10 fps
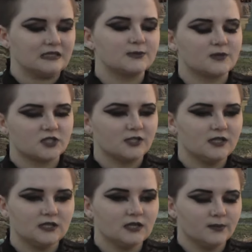
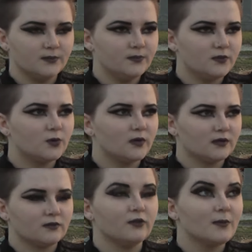especially
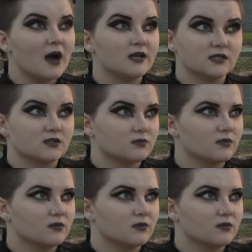Vermont is